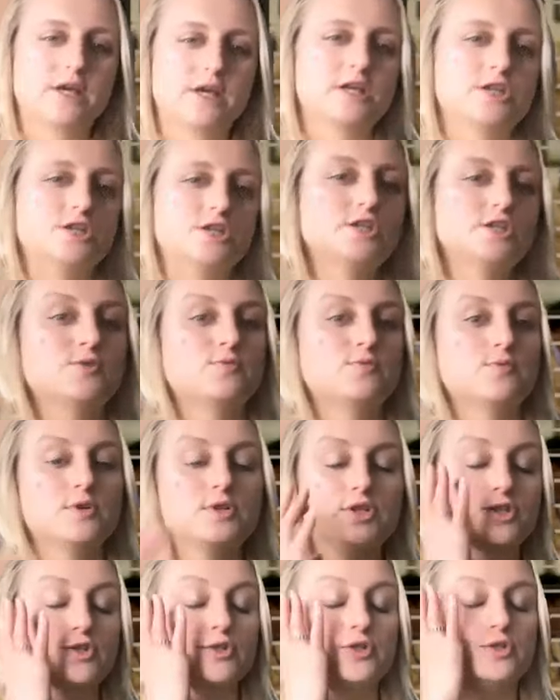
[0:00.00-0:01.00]
just
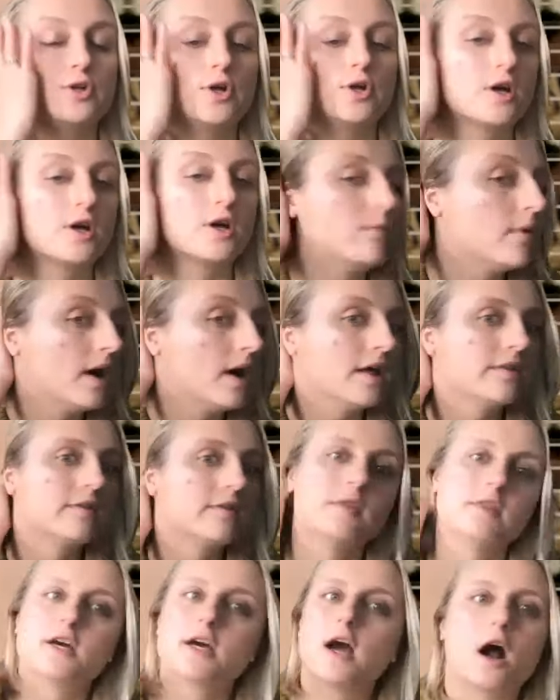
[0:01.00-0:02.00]
wanted to talk about
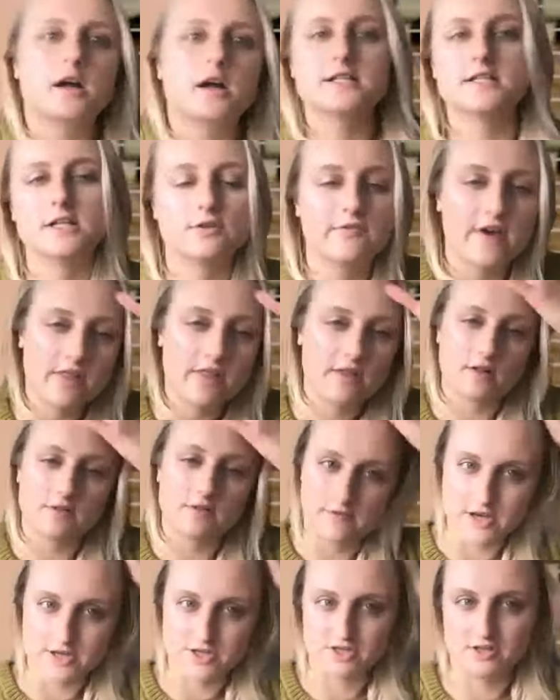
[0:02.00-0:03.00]
the current state of
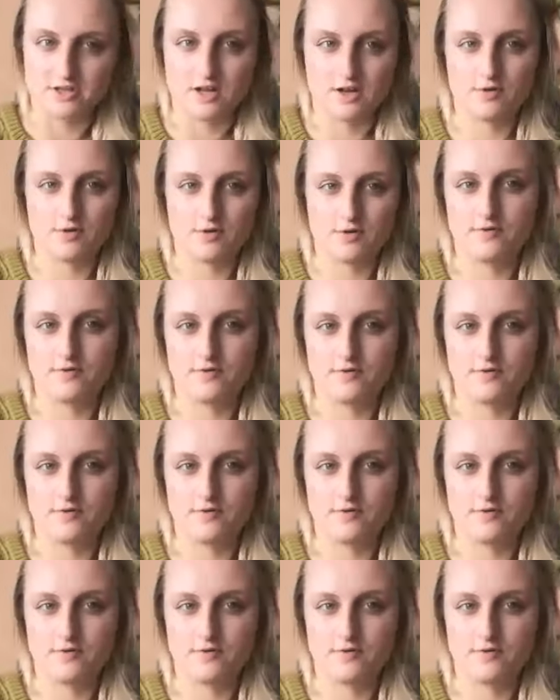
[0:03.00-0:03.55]
ethical fashion.